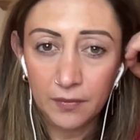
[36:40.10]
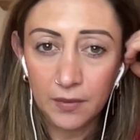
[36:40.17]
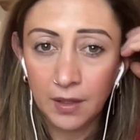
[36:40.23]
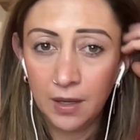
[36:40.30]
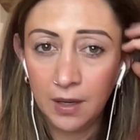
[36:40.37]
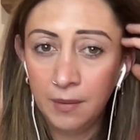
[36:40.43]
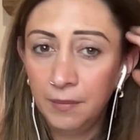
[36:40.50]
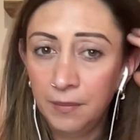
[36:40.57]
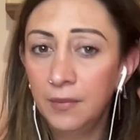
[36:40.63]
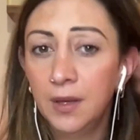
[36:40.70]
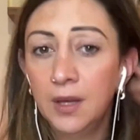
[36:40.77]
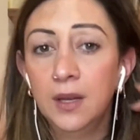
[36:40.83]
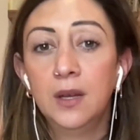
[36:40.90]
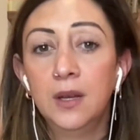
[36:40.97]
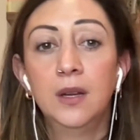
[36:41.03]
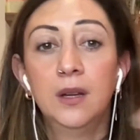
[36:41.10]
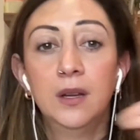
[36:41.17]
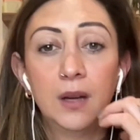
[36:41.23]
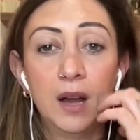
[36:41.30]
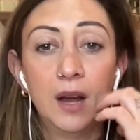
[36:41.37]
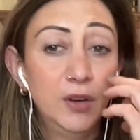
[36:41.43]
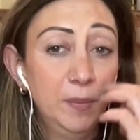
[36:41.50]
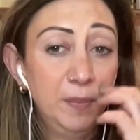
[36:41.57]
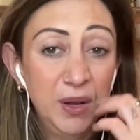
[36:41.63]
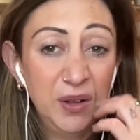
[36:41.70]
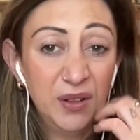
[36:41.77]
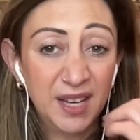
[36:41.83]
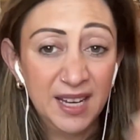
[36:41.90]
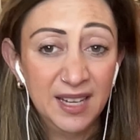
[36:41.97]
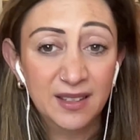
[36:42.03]
I've got
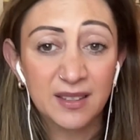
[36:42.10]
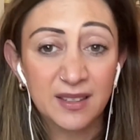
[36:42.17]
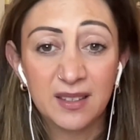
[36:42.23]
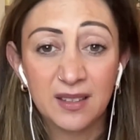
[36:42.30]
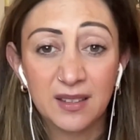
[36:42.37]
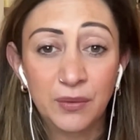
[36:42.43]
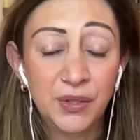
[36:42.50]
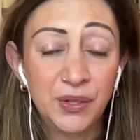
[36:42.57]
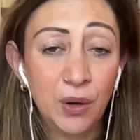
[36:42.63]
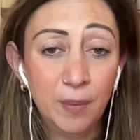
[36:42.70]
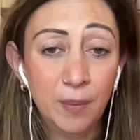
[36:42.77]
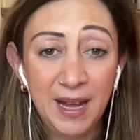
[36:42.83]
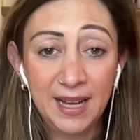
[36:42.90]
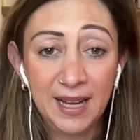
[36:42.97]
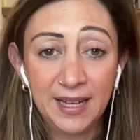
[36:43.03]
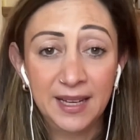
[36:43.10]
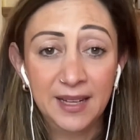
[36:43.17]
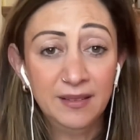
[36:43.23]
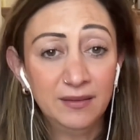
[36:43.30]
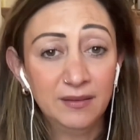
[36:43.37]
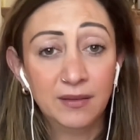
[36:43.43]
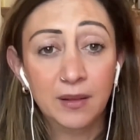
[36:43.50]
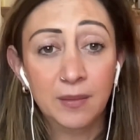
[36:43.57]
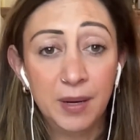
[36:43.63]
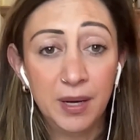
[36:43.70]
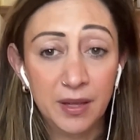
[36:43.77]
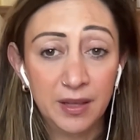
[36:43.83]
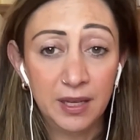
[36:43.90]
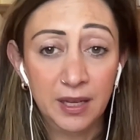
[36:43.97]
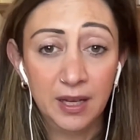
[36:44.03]
both kits. I've also got a pet kit, the
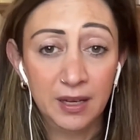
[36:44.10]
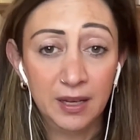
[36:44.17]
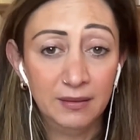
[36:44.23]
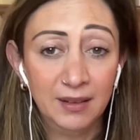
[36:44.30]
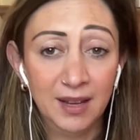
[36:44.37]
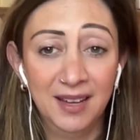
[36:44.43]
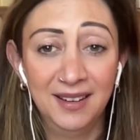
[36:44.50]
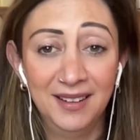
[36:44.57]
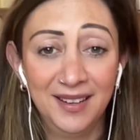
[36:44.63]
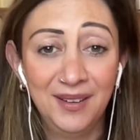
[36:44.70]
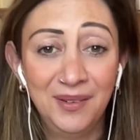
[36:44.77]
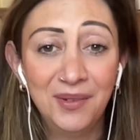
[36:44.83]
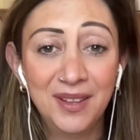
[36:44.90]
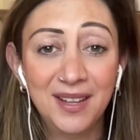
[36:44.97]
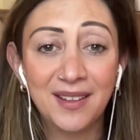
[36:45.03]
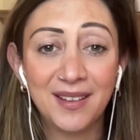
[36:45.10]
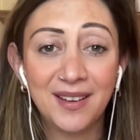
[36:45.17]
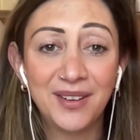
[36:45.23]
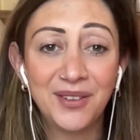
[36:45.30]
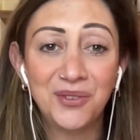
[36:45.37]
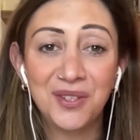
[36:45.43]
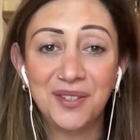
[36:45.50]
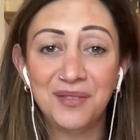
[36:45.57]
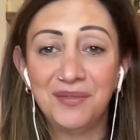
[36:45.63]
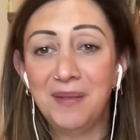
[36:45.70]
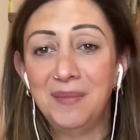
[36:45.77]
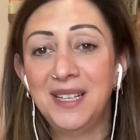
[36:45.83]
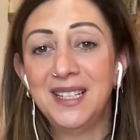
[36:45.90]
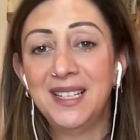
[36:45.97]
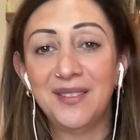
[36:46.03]
birthing kit, and all the other hundreds of
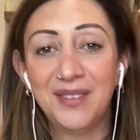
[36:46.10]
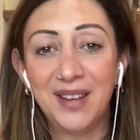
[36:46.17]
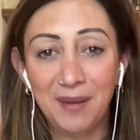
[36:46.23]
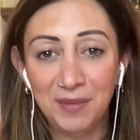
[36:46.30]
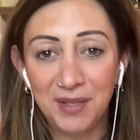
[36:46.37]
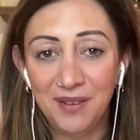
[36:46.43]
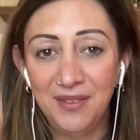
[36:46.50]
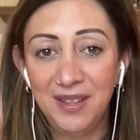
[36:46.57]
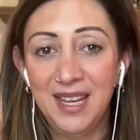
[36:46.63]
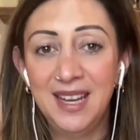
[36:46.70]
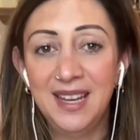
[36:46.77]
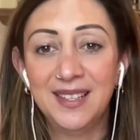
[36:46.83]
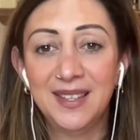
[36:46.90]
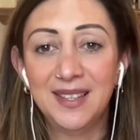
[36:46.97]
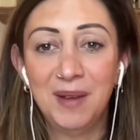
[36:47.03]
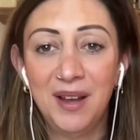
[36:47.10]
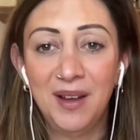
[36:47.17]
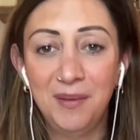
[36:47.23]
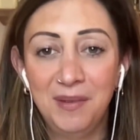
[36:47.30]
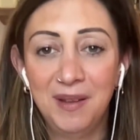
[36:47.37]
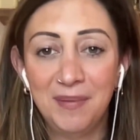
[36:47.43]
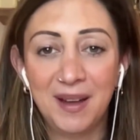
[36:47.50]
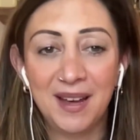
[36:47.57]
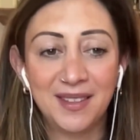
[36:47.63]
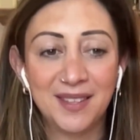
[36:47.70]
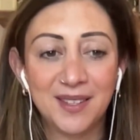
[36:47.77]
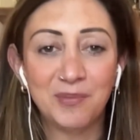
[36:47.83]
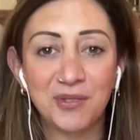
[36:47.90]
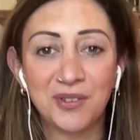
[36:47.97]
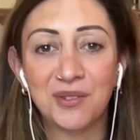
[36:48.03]
remedies I've kept over the years that my homeopath
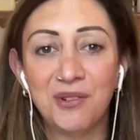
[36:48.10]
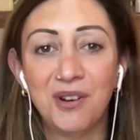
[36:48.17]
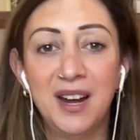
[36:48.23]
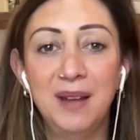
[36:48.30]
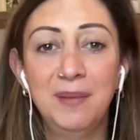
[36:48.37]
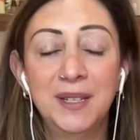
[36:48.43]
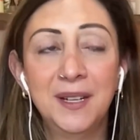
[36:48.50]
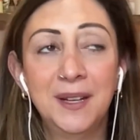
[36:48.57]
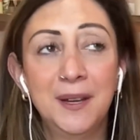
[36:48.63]
has prescribed.